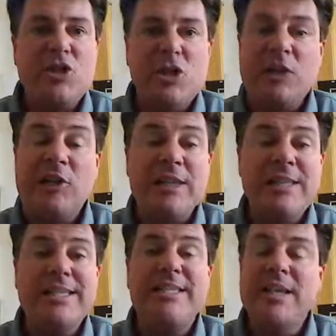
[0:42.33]
Generally
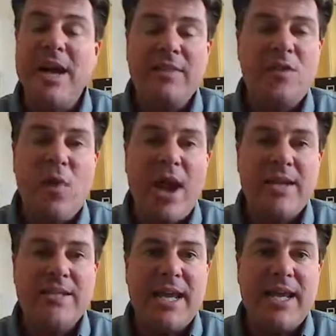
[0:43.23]
this is not the way
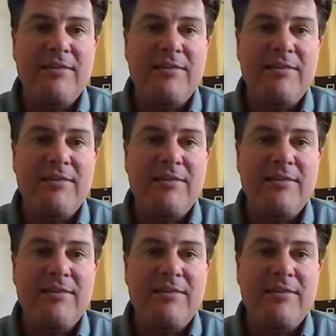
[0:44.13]
to take